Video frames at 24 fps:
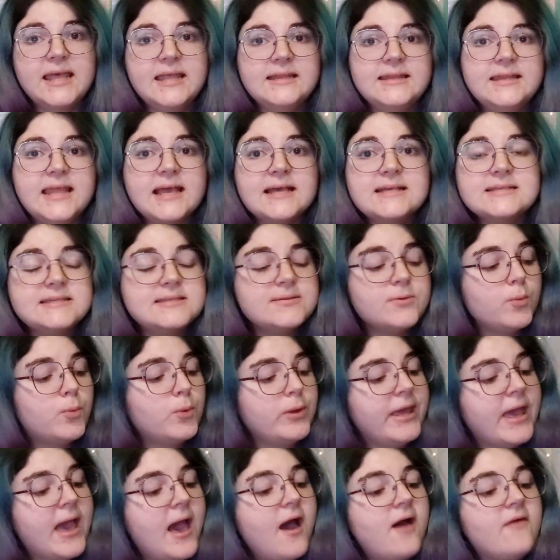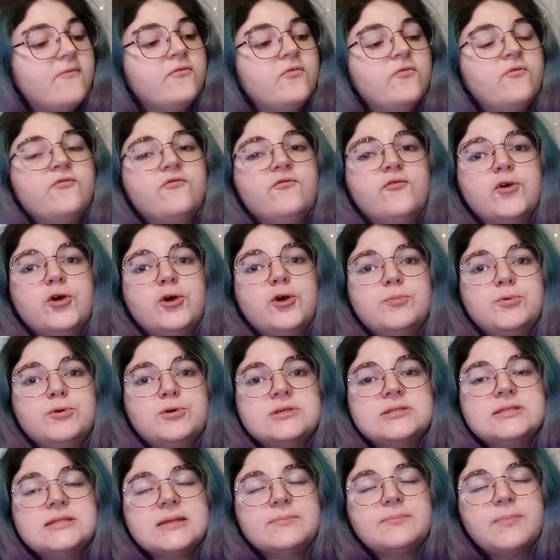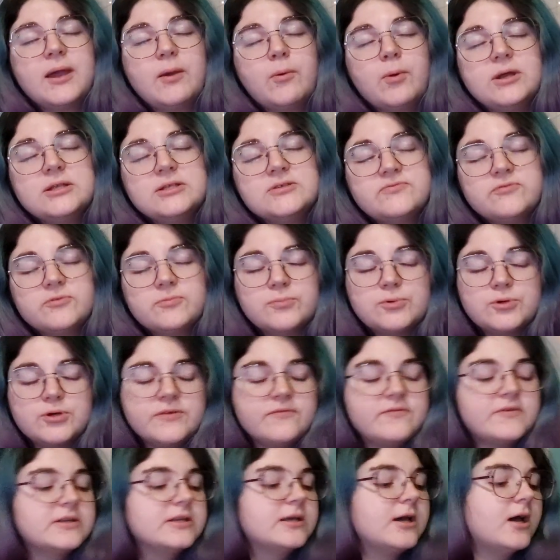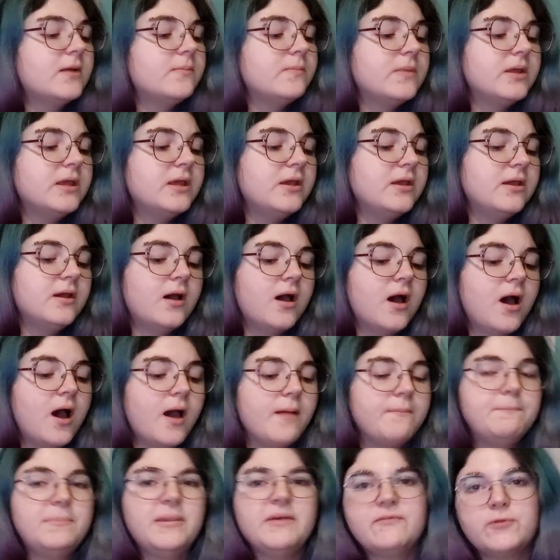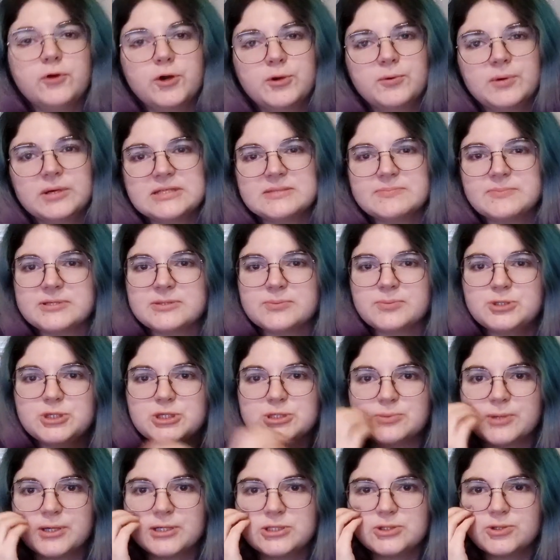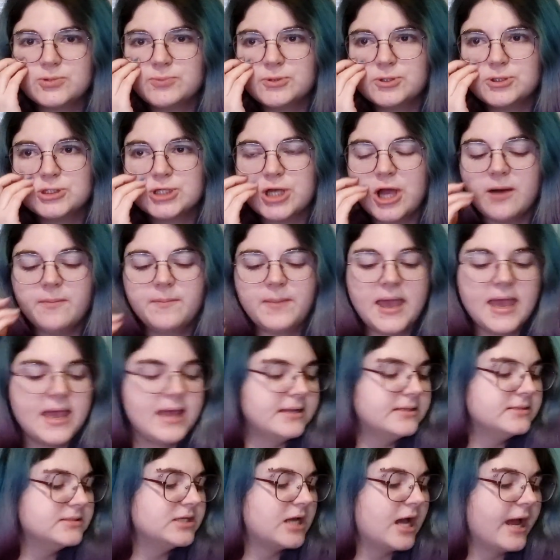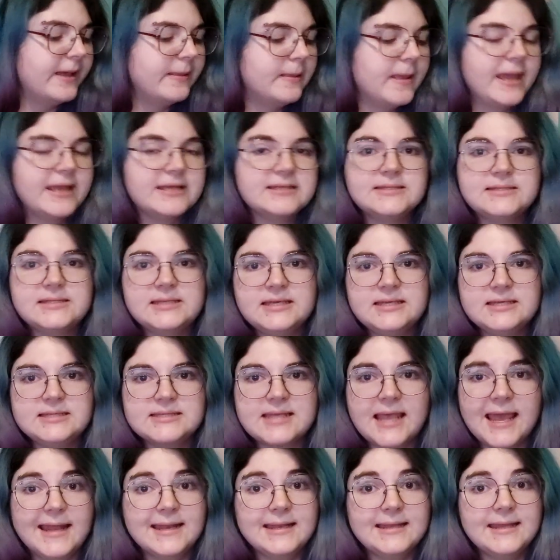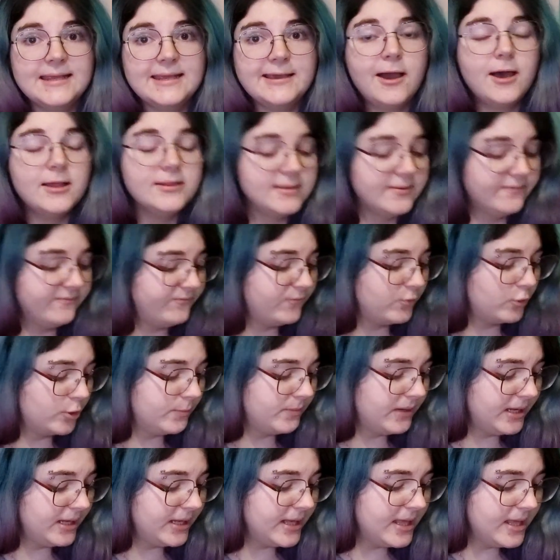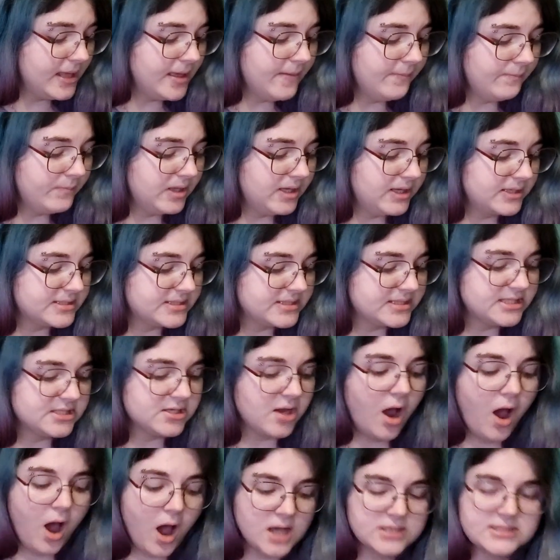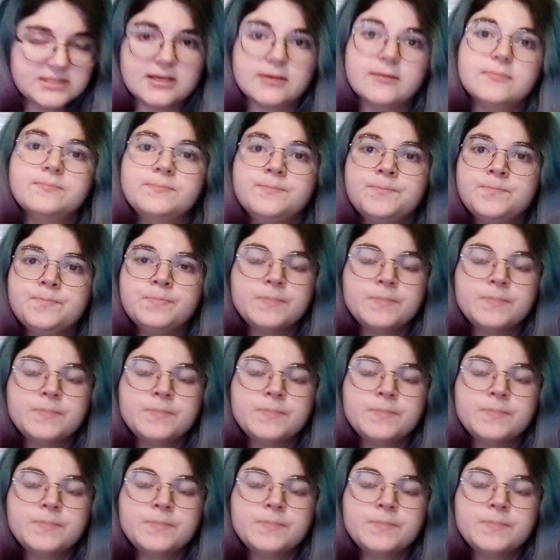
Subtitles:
Next, we have 4 books that my wonderful boyfriend got me before Christmas. We just went to a bookshop and I liked these and he got them for me because he's awesome.